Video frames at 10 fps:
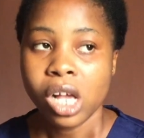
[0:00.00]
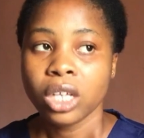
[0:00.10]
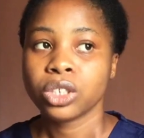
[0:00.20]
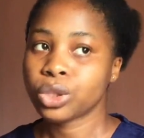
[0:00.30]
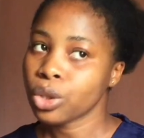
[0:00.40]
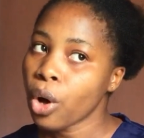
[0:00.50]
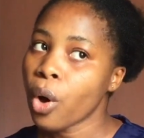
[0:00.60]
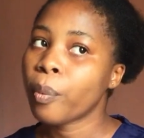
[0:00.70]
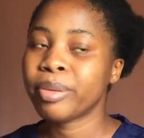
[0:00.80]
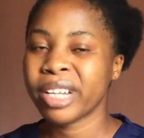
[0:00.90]

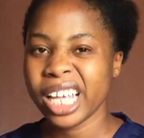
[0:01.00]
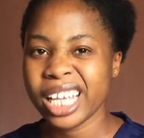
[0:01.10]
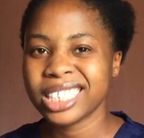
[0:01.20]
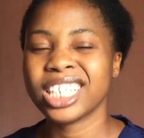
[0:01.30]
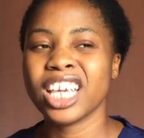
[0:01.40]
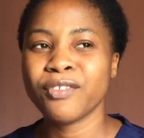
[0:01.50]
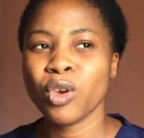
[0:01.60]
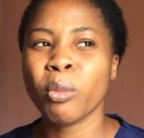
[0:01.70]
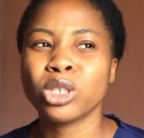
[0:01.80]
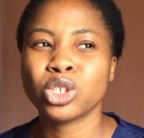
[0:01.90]
So please, if
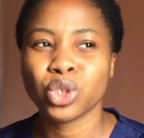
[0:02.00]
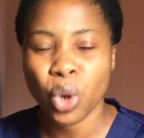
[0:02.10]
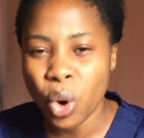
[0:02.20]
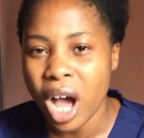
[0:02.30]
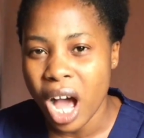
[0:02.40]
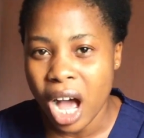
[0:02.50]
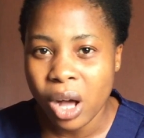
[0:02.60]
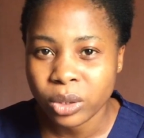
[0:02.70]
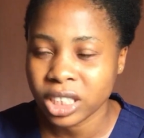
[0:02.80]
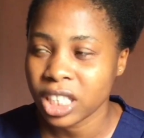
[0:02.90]
you must go
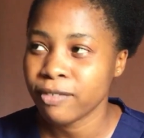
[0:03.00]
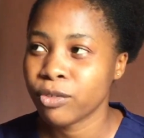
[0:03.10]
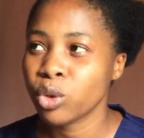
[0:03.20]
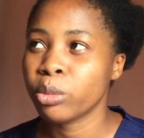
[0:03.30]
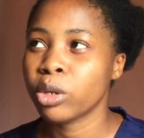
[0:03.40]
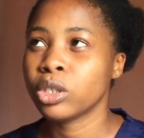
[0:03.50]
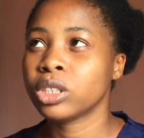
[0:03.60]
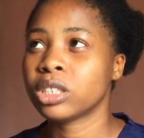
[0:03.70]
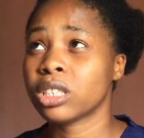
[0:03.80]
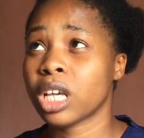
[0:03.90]
out, if you
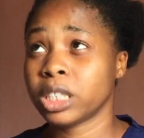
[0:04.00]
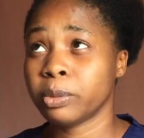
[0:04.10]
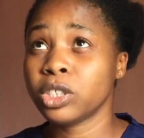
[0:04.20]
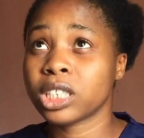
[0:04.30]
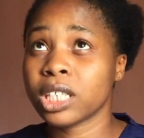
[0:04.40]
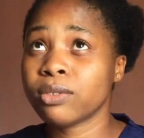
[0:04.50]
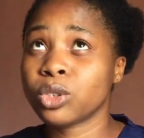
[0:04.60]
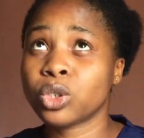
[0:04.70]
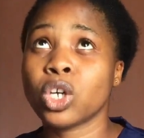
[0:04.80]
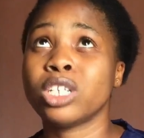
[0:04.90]
must expose yourself
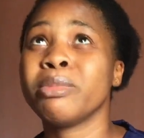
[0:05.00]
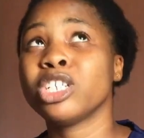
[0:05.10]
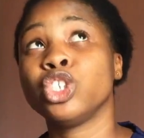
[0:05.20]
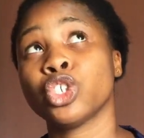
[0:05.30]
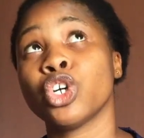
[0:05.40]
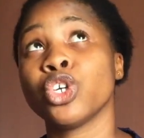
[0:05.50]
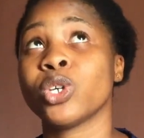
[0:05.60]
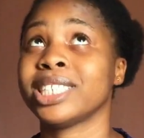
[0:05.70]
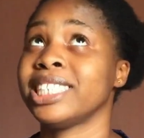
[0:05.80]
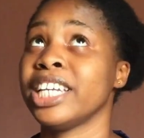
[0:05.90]
to sun, make sure
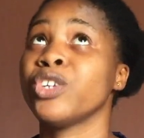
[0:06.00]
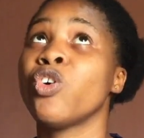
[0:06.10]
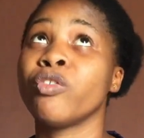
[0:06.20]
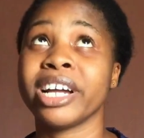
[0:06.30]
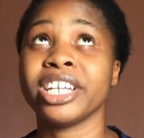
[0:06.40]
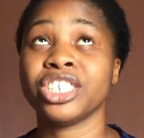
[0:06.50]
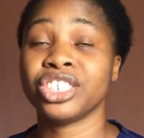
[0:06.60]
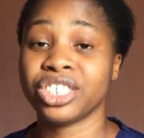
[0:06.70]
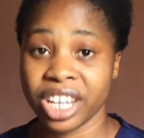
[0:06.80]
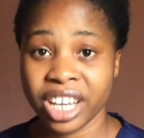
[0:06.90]
you're staying over a
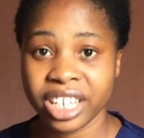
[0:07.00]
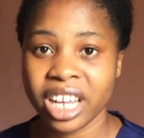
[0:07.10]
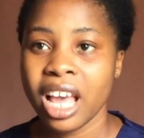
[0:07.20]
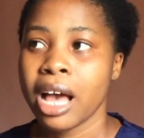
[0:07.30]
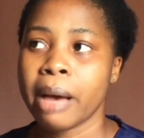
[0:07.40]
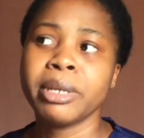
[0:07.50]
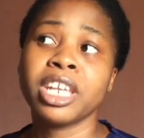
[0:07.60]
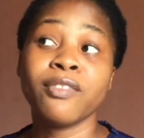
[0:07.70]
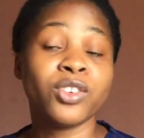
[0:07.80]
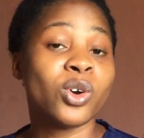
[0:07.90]
shade.
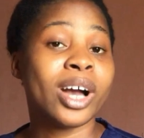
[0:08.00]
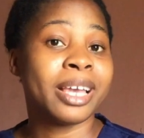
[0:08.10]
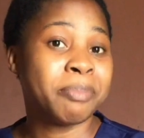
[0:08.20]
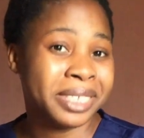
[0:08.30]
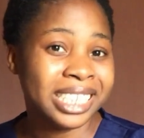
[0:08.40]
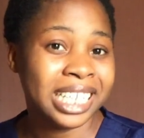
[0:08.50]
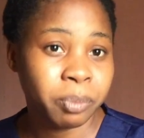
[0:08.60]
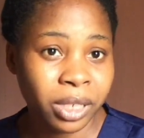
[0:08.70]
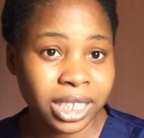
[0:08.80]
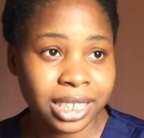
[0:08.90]
If you are a business
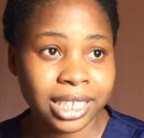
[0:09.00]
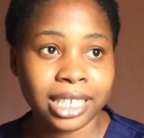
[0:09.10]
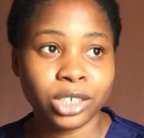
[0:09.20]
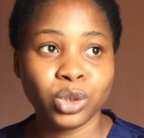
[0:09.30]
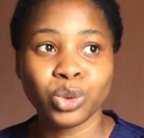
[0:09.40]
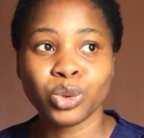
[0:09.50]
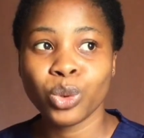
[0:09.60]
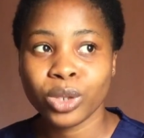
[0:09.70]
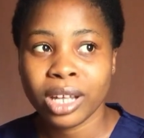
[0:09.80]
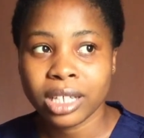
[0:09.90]
person that you
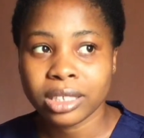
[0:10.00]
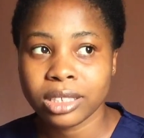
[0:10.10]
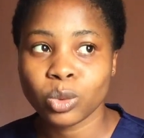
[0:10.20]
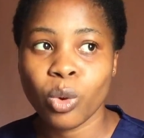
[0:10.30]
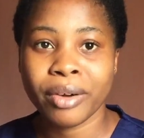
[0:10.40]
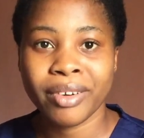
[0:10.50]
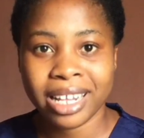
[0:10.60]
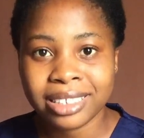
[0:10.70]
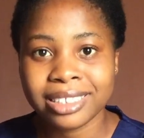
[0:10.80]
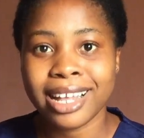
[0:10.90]
know that it
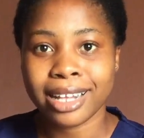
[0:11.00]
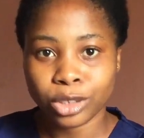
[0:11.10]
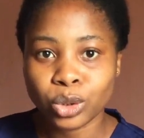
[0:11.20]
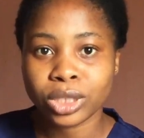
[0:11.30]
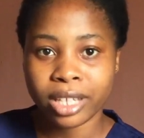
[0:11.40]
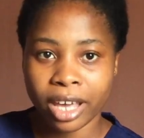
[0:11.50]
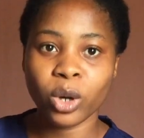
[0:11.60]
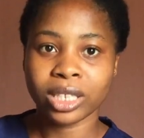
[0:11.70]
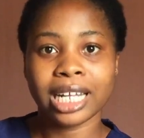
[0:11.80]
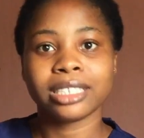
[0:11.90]
warrants that you stay
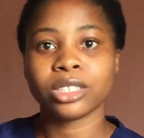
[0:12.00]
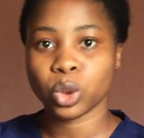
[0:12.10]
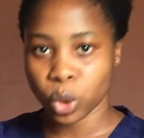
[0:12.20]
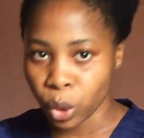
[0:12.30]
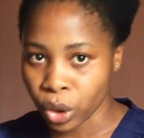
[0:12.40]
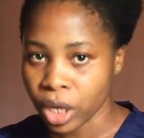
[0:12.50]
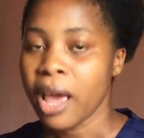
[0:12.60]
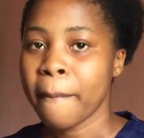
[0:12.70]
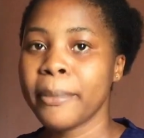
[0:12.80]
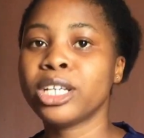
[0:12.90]
under the sun,
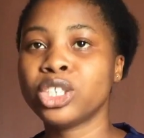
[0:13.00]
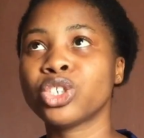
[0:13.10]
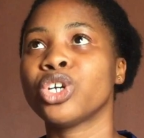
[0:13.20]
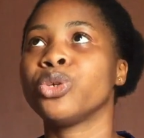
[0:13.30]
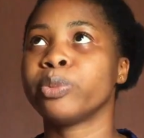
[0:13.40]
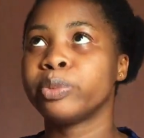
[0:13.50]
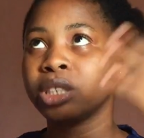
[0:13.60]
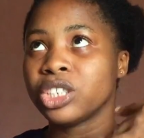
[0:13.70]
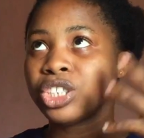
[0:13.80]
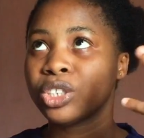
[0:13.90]
make sure you put
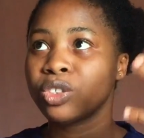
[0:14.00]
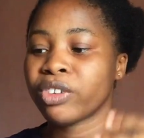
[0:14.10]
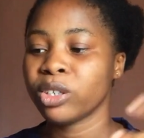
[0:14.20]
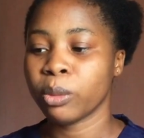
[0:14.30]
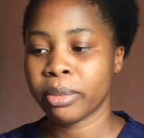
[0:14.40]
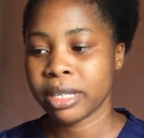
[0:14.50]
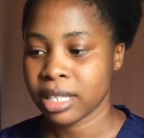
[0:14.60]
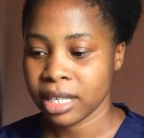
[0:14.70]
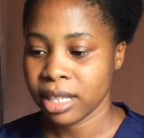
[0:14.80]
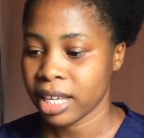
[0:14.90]
a shade over your
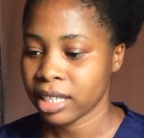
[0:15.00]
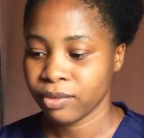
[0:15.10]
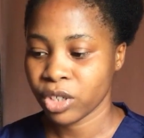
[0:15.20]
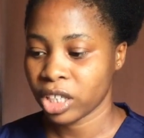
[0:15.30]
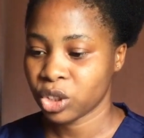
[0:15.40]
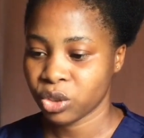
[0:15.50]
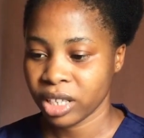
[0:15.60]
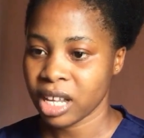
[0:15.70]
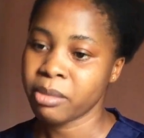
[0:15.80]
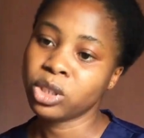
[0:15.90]
business. Like if you're a
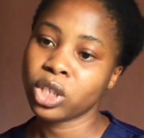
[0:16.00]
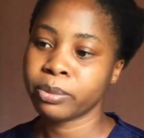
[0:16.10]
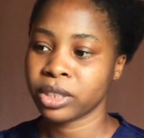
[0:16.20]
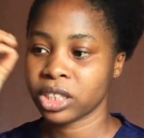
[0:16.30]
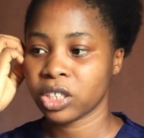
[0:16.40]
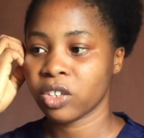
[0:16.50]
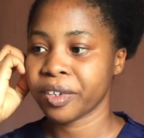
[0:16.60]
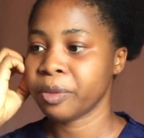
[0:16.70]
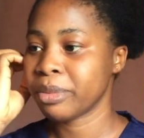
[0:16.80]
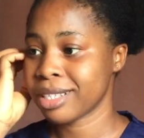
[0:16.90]
trader, make sure you put a shade over
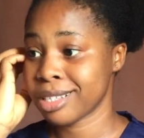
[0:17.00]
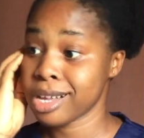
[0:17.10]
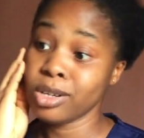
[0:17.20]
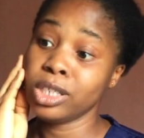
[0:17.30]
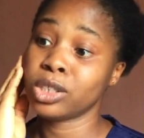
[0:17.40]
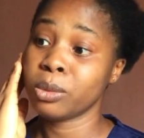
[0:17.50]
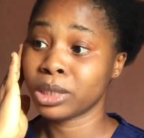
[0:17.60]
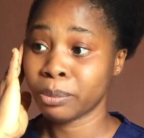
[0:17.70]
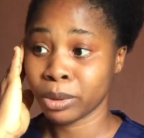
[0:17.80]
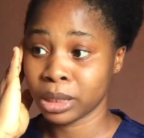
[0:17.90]
your business. I know it's
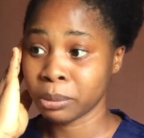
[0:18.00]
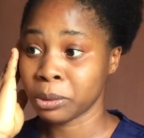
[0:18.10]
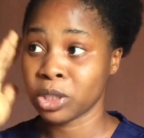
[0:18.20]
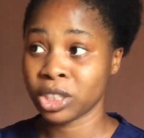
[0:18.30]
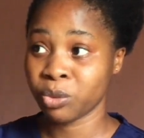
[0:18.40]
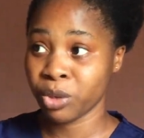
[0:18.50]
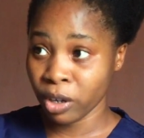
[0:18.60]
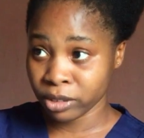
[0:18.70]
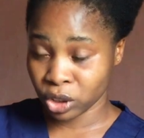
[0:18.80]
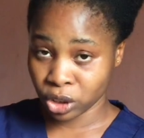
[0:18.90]
almost impossible because the ray
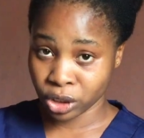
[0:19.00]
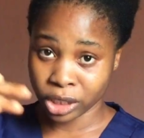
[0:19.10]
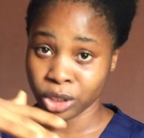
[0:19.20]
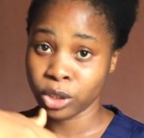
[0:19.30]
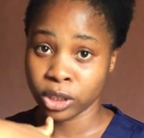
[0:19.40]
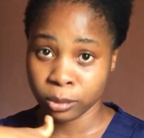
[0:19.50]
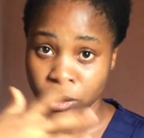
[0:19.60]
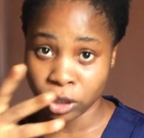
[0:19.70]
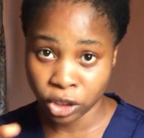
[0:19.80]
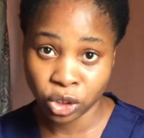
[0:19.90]
of the sun is actually going to be
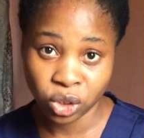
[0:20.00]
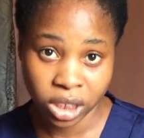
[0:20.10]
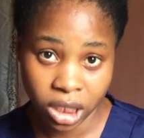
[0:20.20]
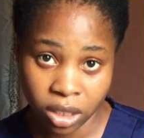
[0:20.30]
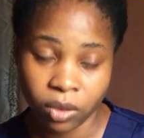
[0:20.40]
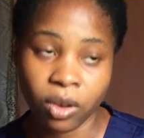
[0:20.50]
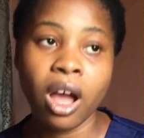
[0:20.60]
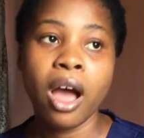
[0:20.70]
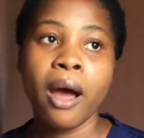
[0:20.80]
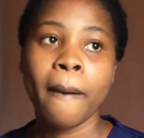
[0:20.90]
touching you still,
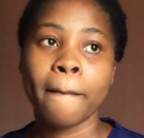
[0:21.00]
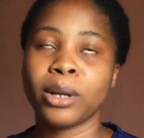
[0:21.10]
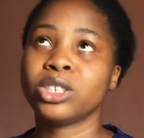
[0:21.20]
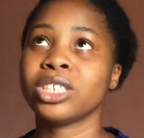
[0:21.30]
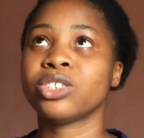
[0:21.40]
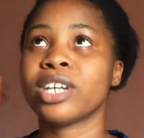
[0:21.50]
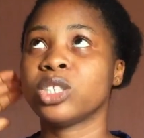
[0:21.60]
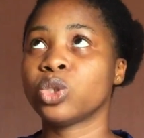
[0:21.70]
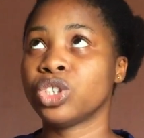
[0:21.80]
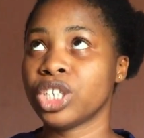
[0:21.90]
but just try
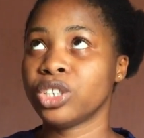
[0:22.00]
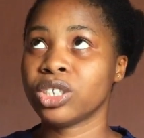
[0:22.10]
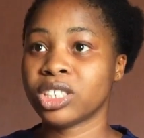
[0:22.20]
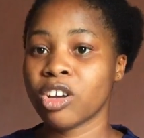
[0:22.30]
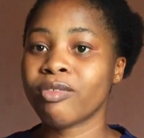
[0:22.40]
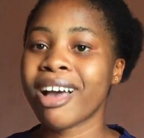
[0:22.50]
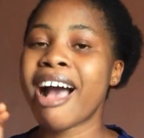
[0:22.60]
to shade yourself.